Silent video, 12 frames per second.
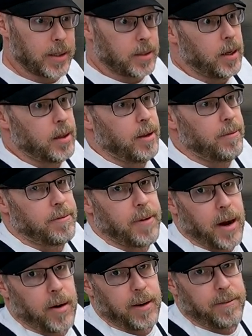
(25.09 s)
It's not the
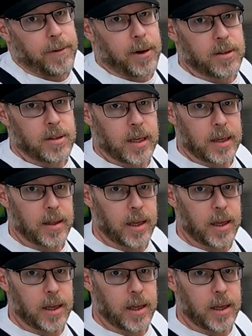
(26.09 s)
very first thing